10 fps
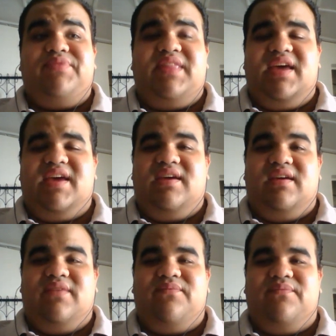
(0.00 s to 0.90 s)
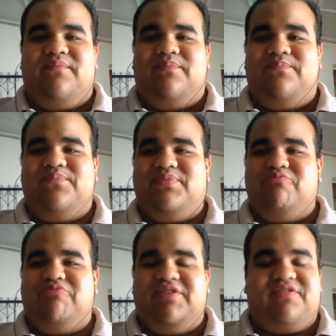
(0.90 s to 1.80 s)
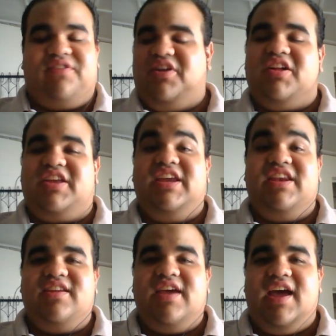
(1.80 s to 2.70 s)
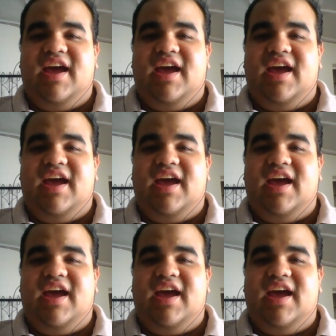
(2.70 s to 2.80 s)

they we start talking,